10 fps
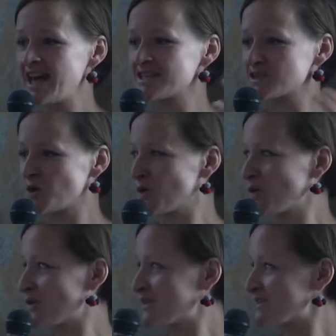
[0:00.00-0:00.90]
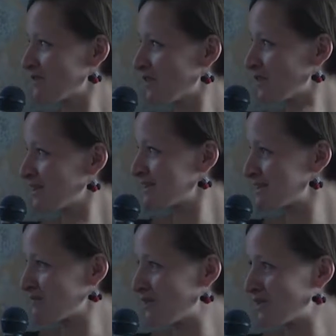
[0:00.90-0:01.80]
So these are objects
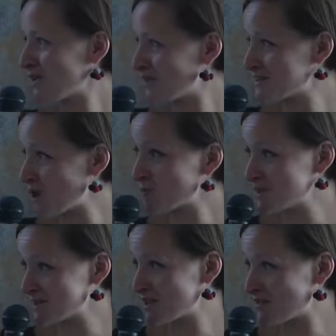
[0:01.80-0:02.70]
that